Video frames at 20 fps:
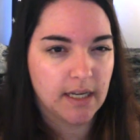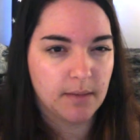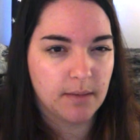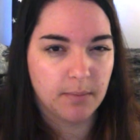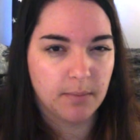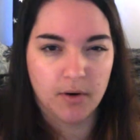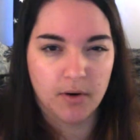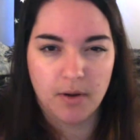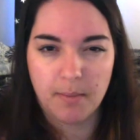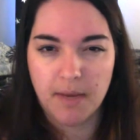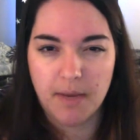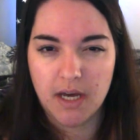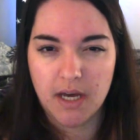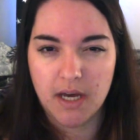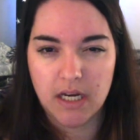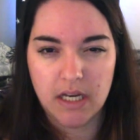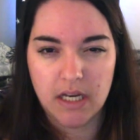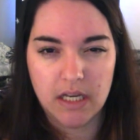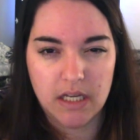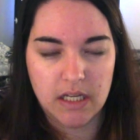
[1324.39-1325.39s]
bergamot
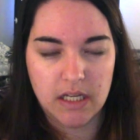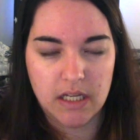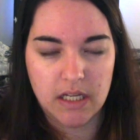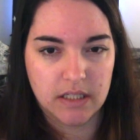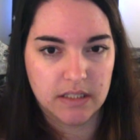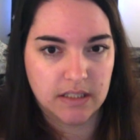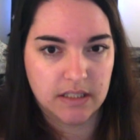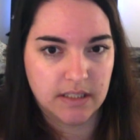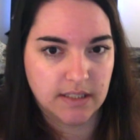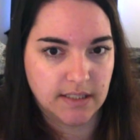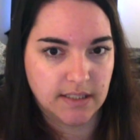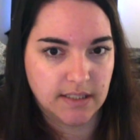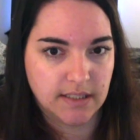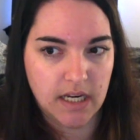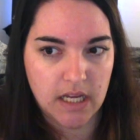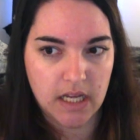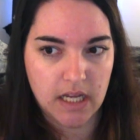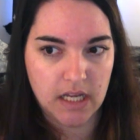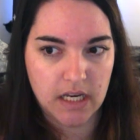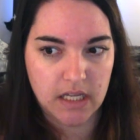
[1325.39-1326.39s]

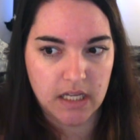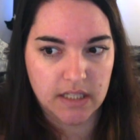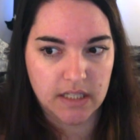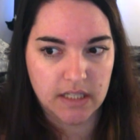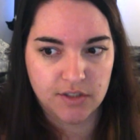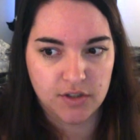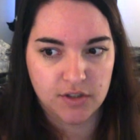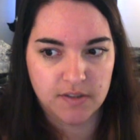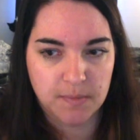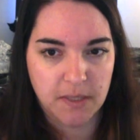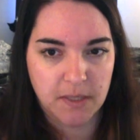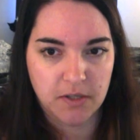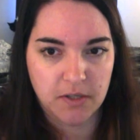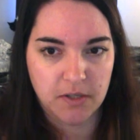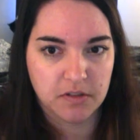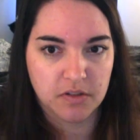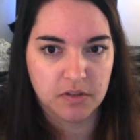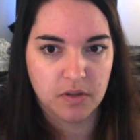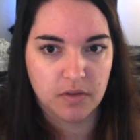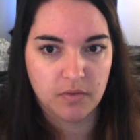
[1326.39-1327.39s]
scent, and it's just better
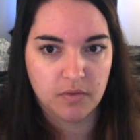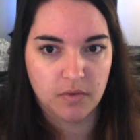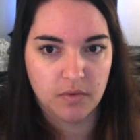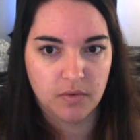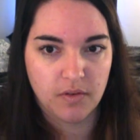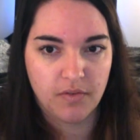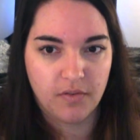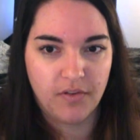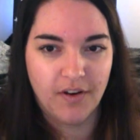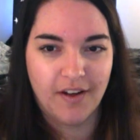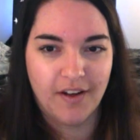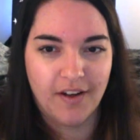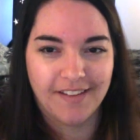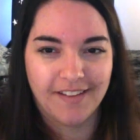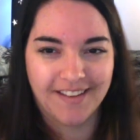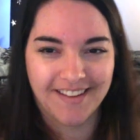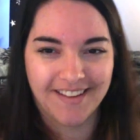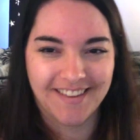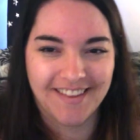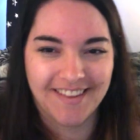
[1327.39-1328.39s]
suited for the fall
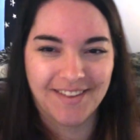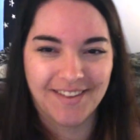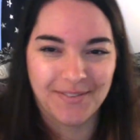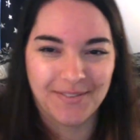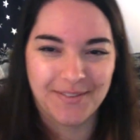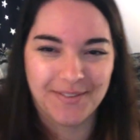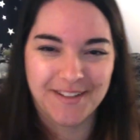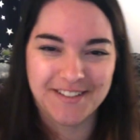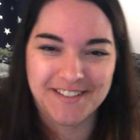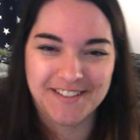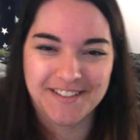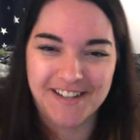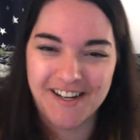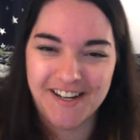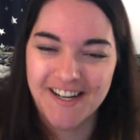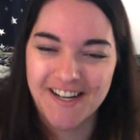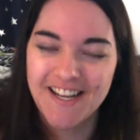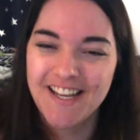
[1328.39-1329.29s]
and the winter.